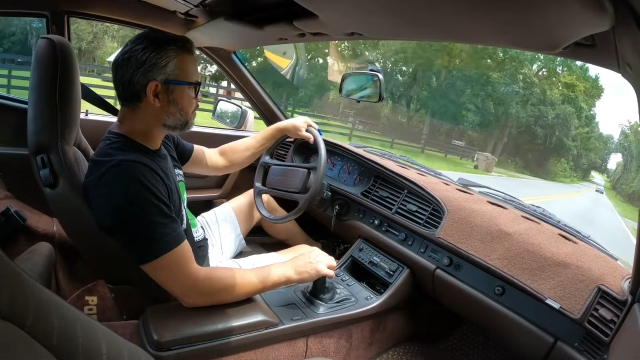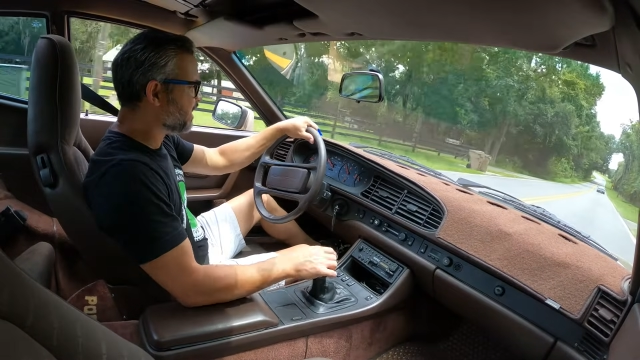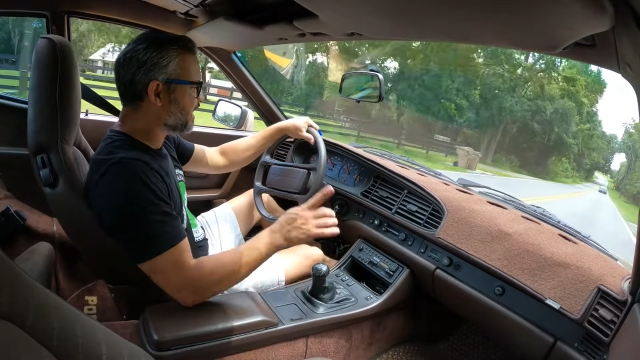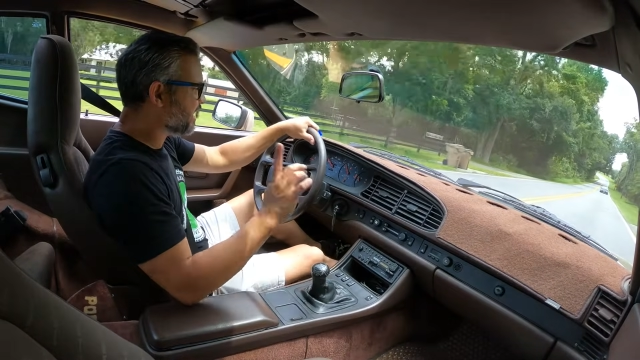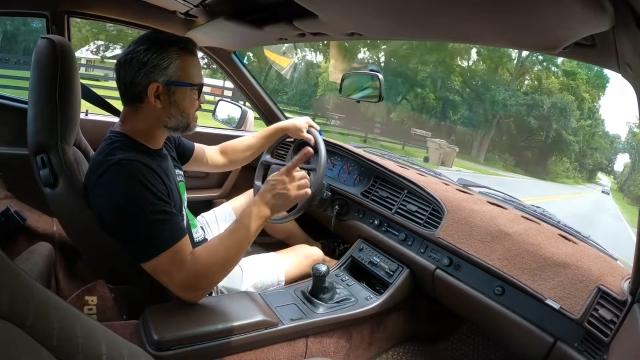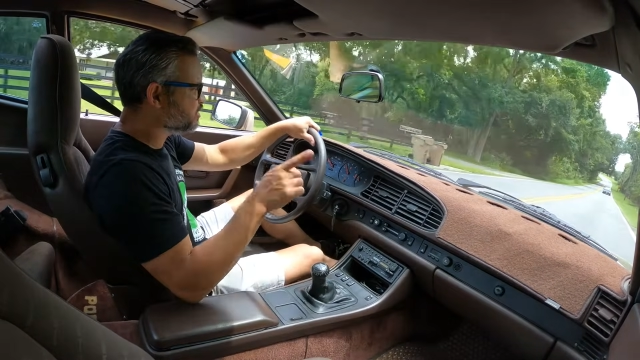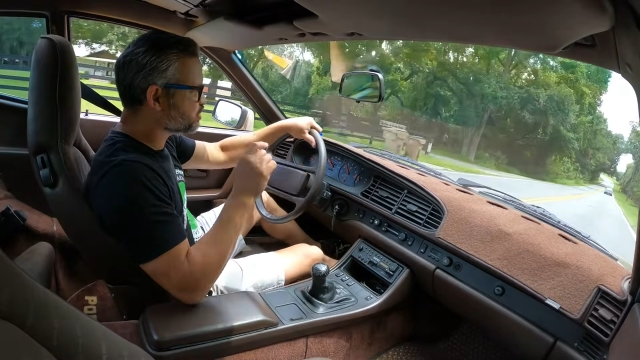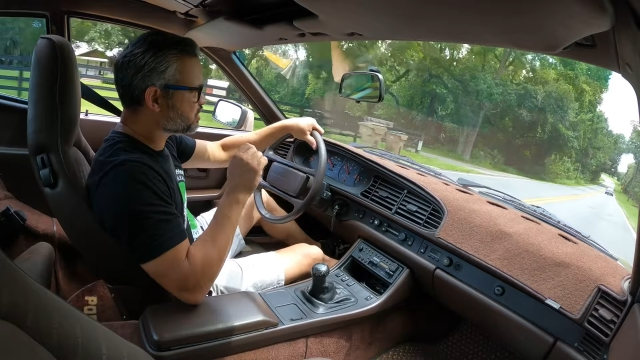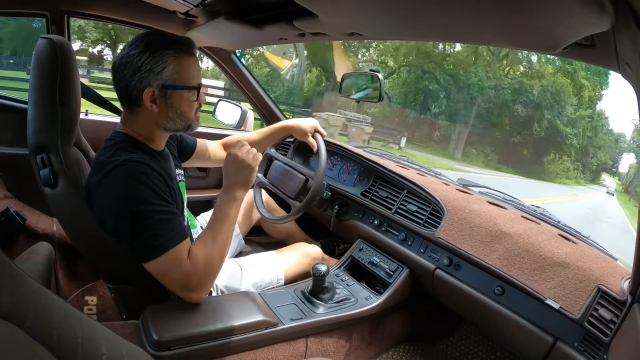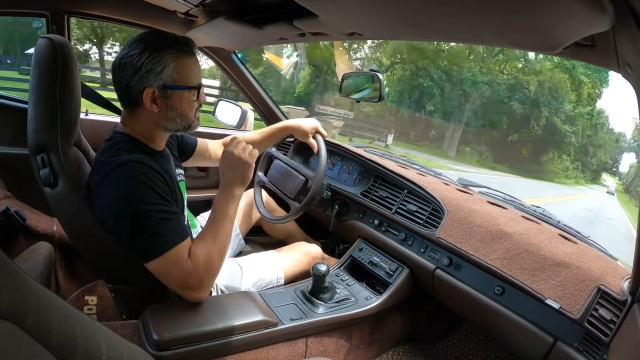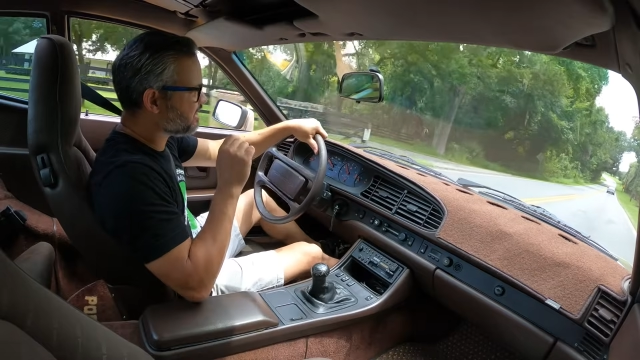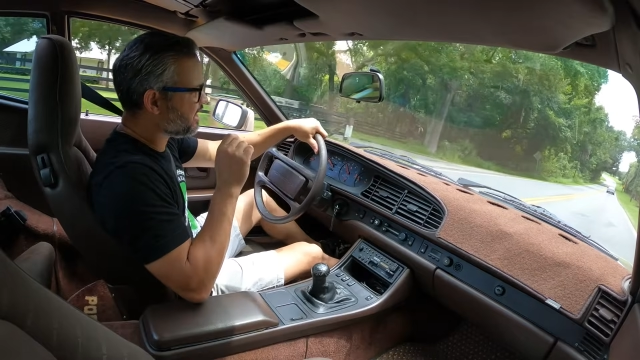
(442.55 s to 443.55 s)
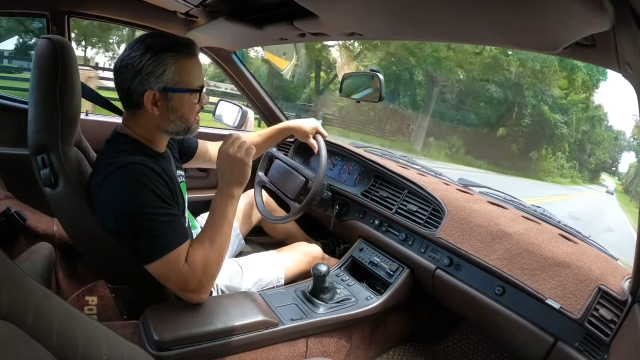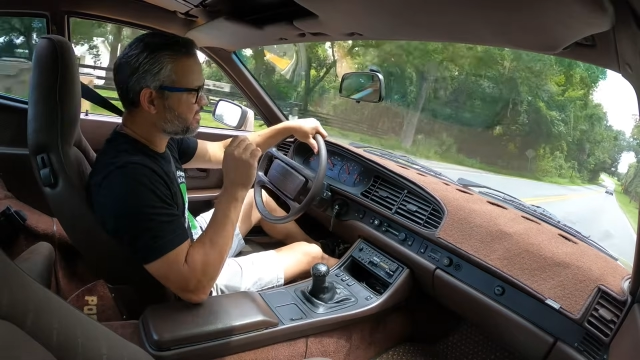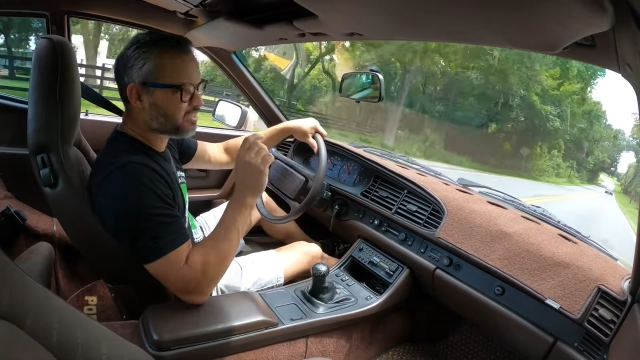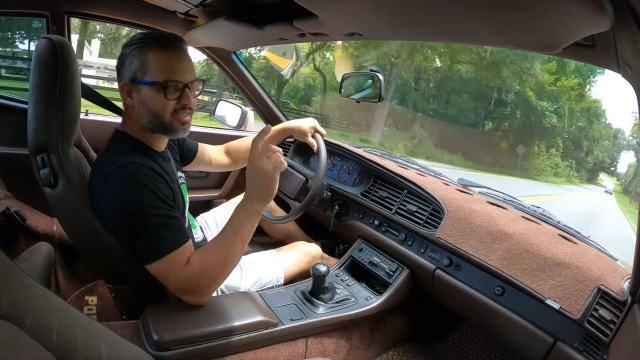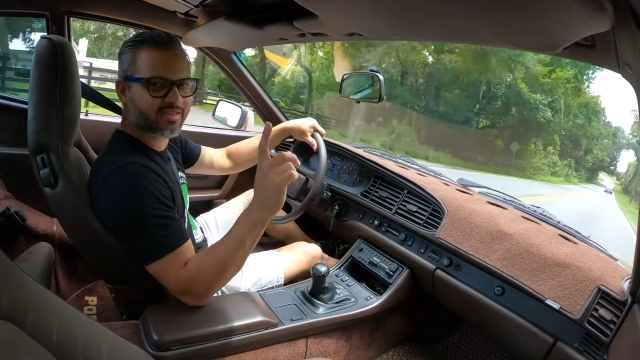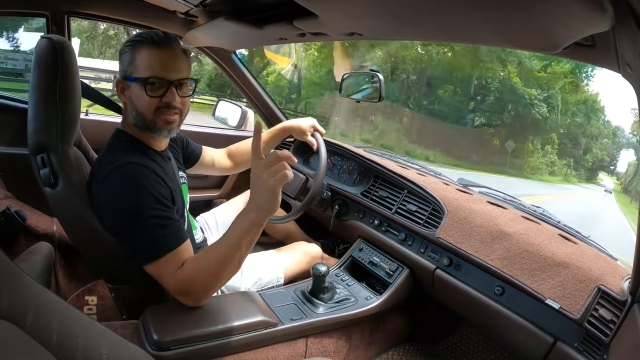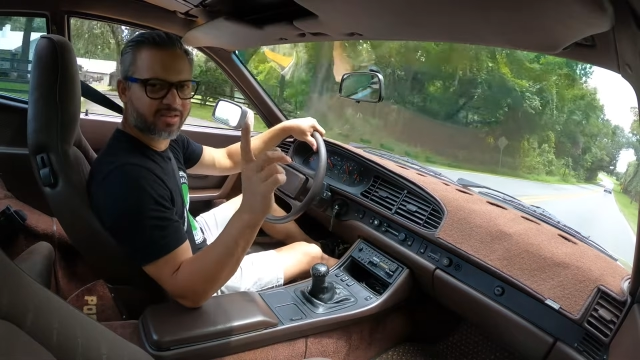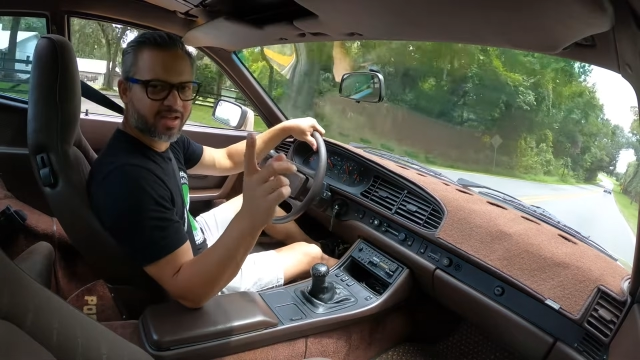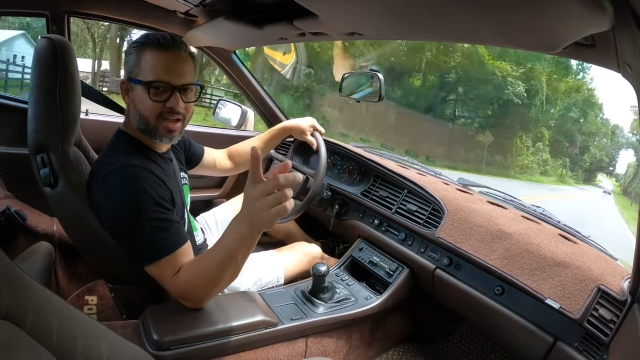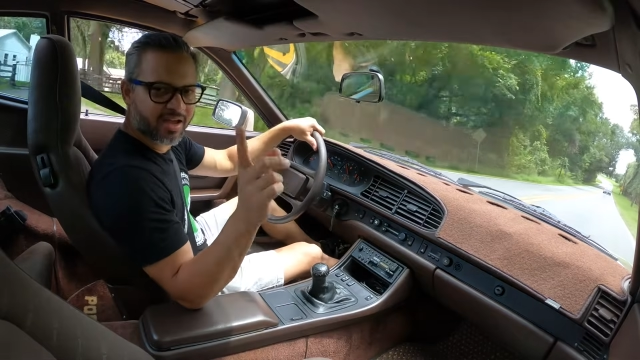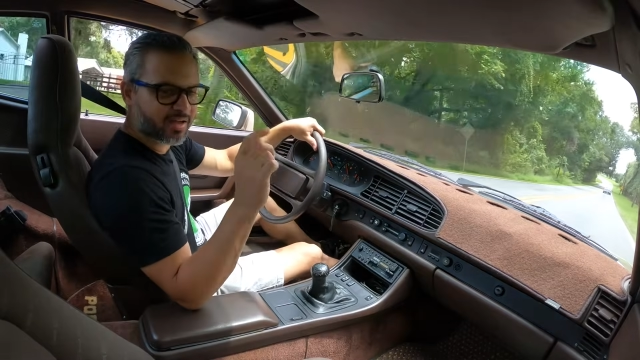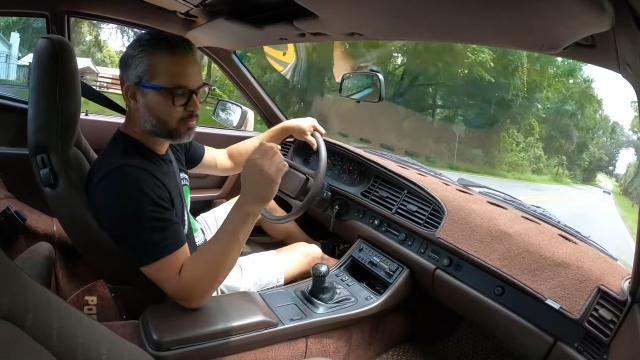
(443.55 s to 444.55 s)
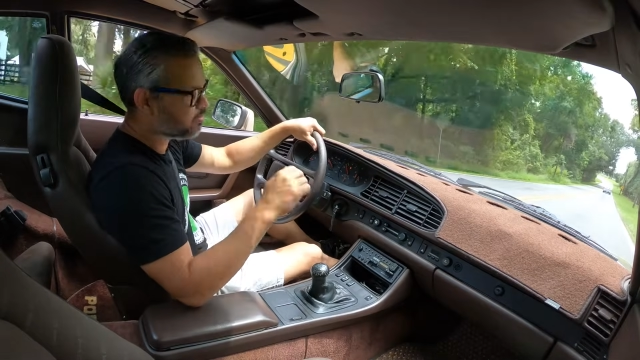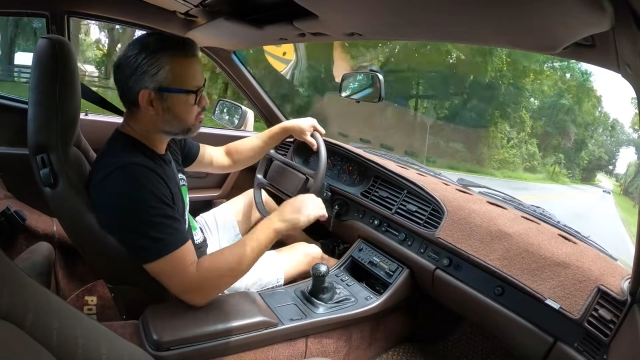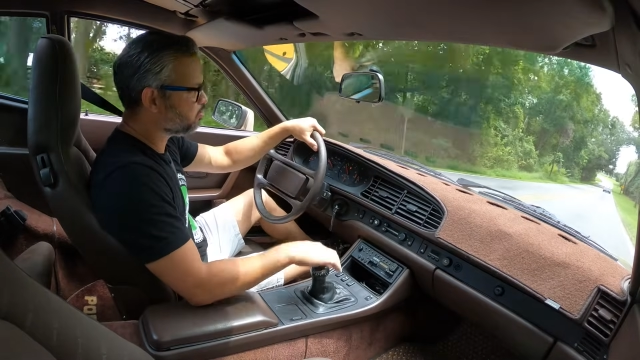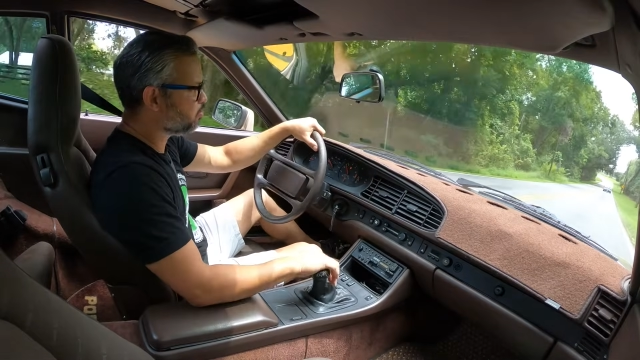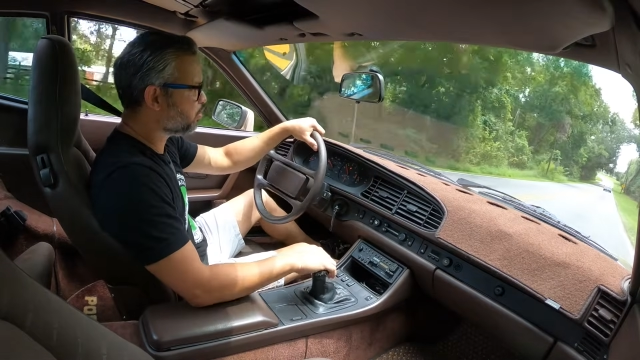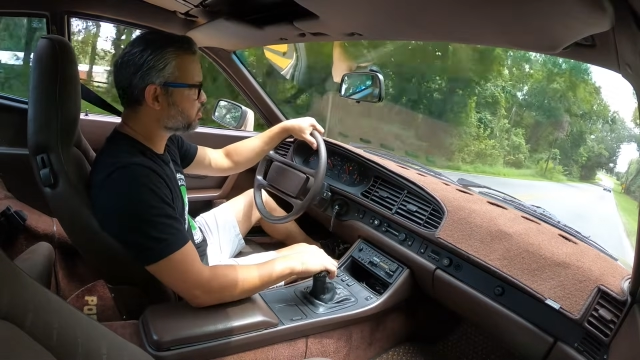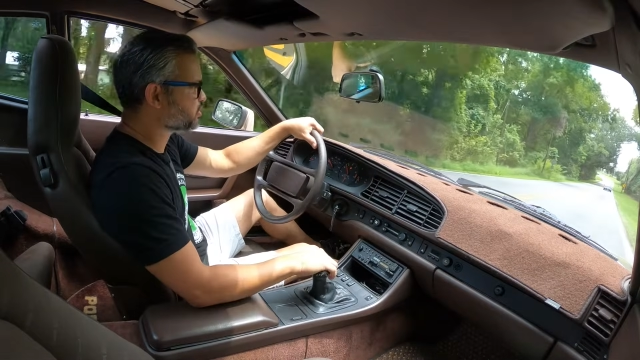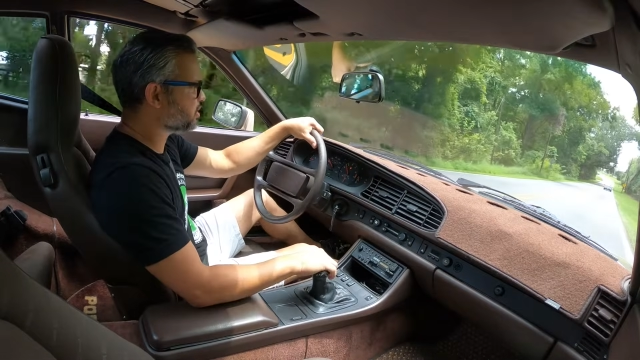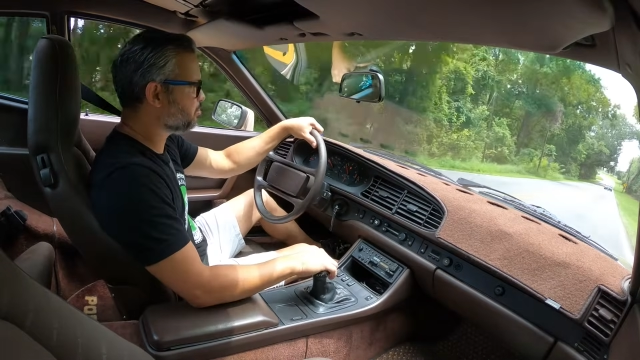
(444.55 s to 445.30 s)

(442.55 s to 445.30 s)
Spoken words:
again, just like the Porsche